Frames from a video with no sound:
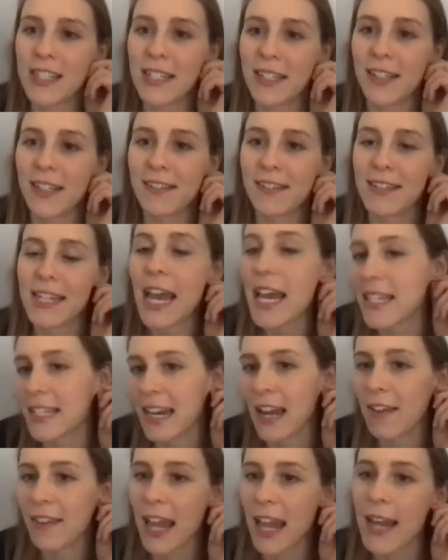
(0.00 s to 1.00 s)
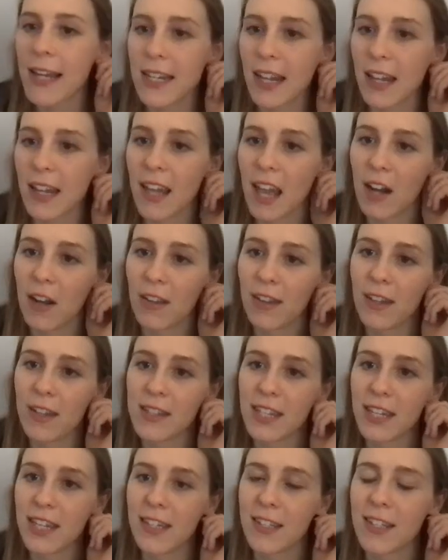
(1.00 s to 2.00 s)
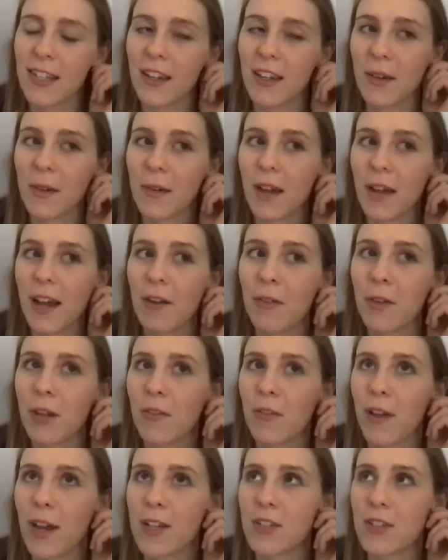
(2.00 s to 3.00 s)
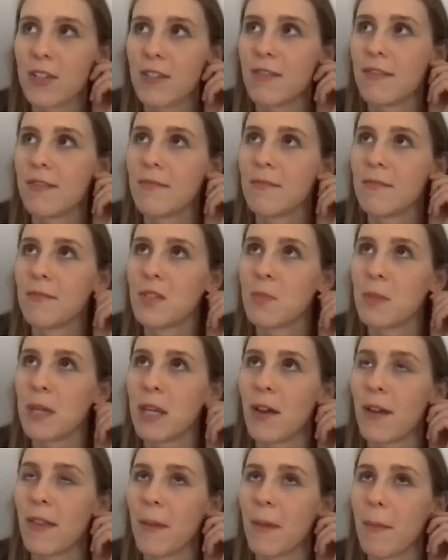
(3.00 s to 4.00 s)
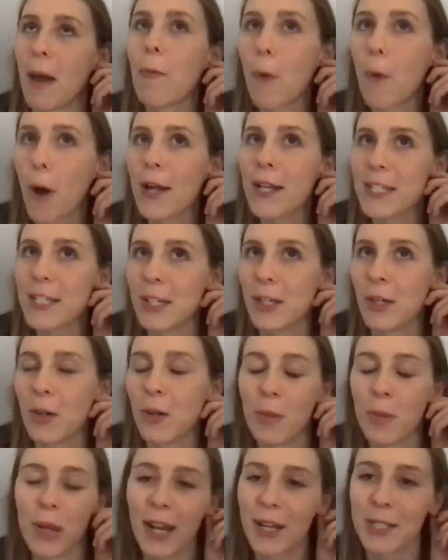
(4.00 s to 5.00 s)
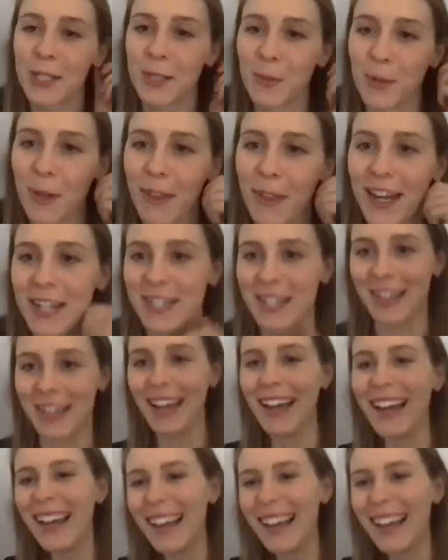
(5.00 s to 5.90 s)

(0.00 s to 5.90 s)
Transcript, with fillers: to test out the idea yet on those things. So I don't know if I should speak on them. I want to, but I just don't know that I should.